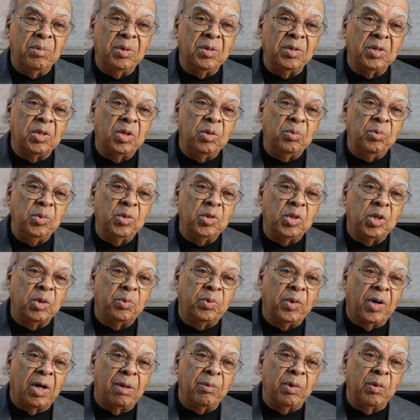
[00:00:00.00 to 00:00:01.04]
the music, music
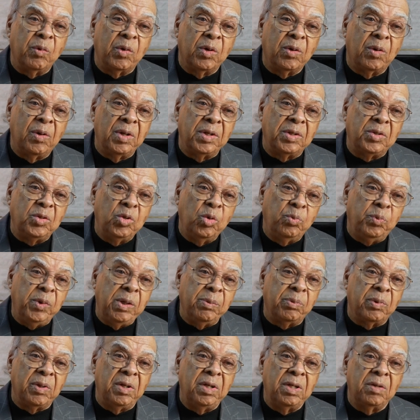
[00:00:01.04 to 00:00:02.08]
department with only two
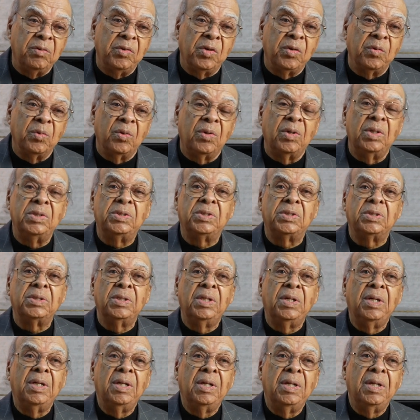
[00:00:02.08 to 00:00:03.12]
people, Hildred Roach
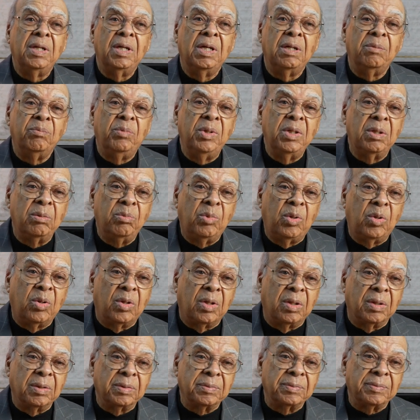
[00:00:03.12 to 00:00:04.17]
and Bill
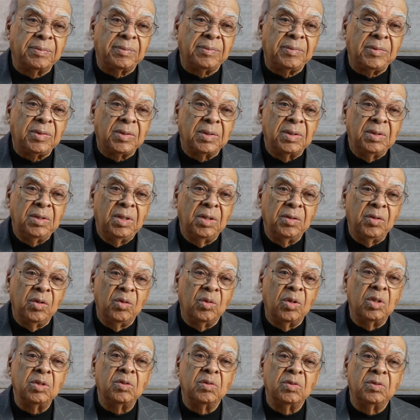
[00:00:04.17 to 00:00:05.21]
Moore. Okay. Hildred
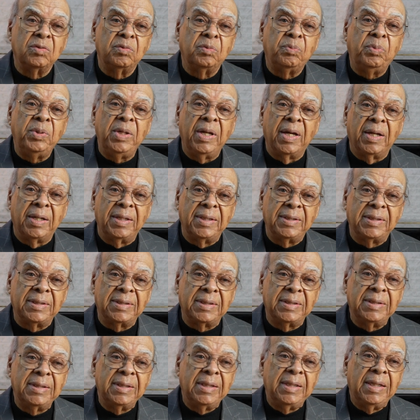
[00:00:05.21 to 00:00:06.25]
Roach was
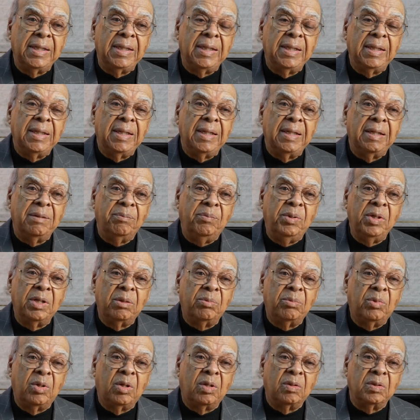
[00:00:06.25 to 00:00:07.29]
pianist, mm -hmm. and
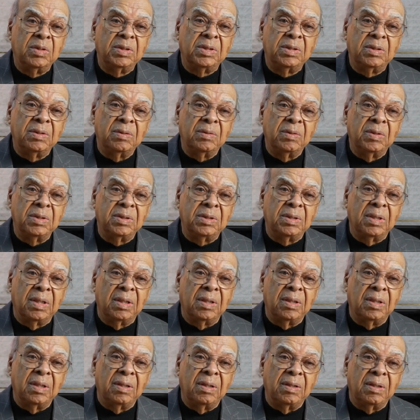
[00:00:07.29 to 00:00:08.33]
Bill Moore was, was a,
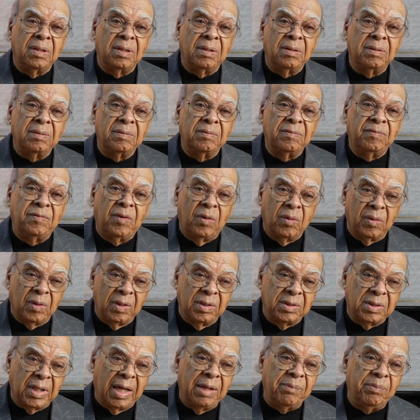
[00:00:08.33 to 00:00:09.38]
a
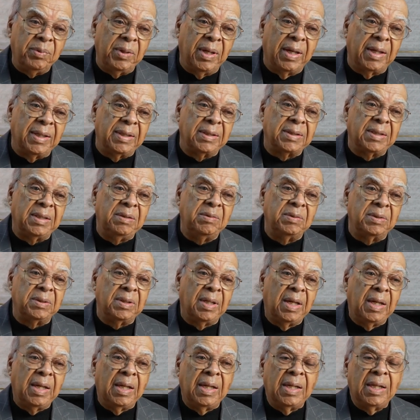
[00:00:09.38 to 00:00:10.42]
vocalist and pianist. Mm -hmm. was,
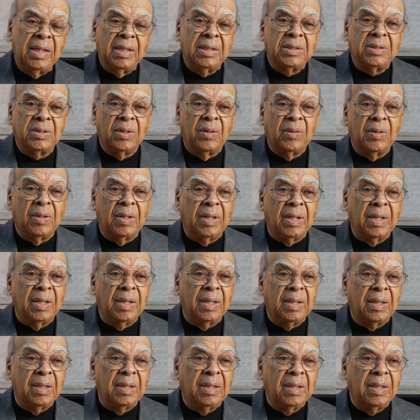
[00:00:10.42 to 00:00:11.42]
so uh,